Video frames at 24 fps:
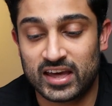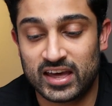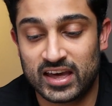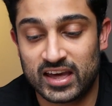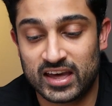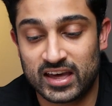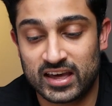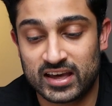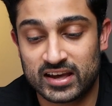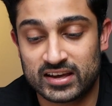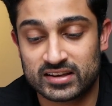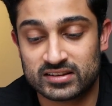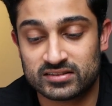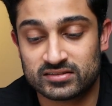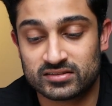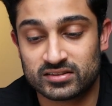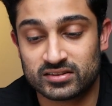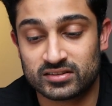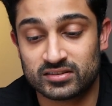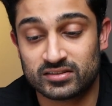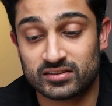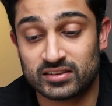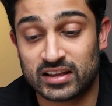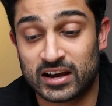
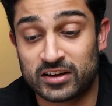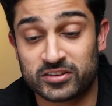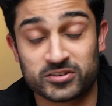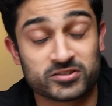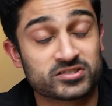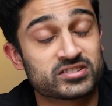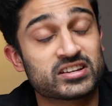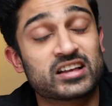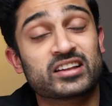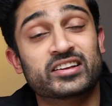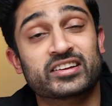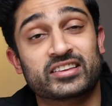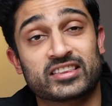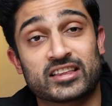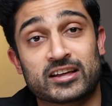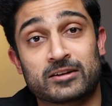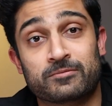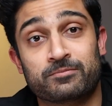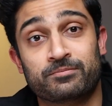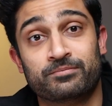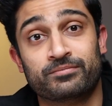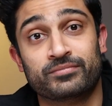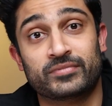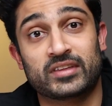And now they're selling
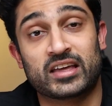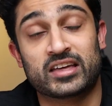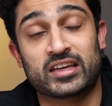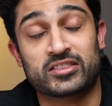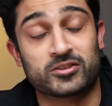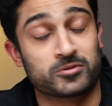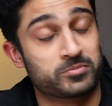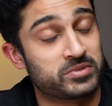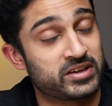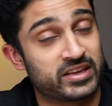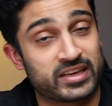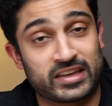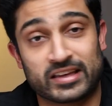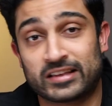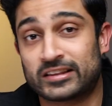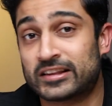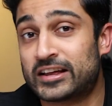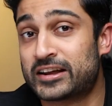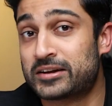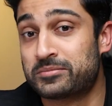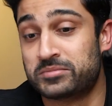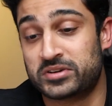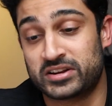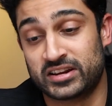them and they're making a
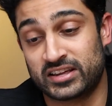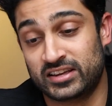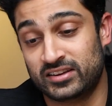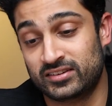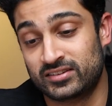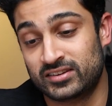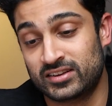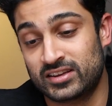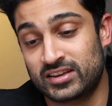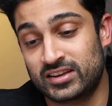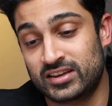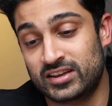lot of money.